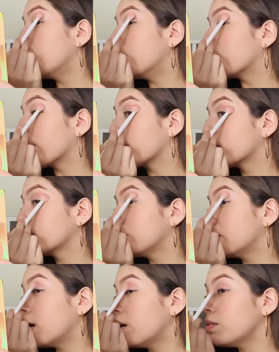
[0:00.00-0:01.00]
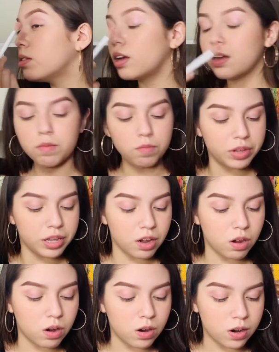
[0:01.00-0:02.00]
Okay, now that we
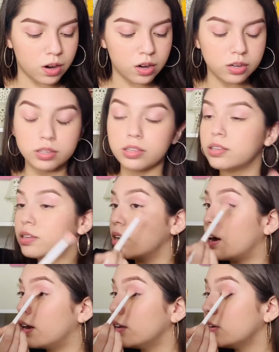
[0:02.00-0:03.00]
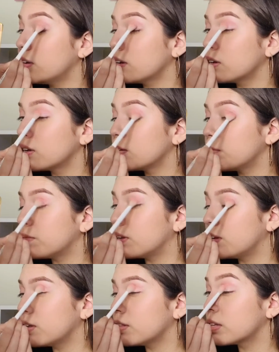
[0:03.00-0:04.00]
are done
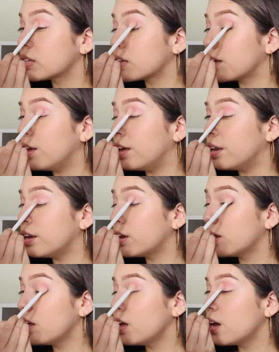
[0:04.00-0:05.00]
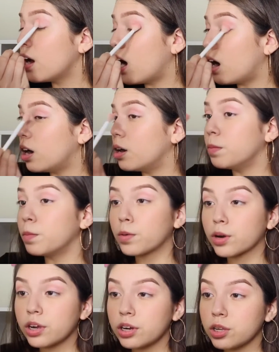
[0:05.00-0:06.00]
blending this in,
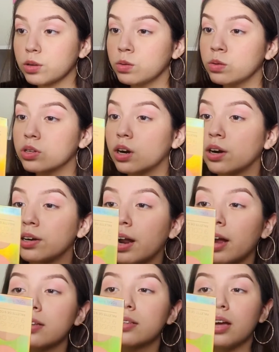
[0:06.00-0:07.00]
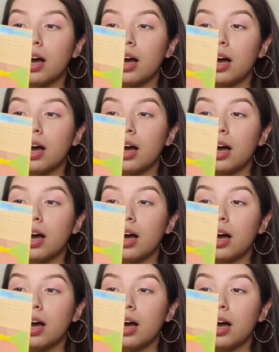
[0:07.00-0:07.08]
we're gonna use our next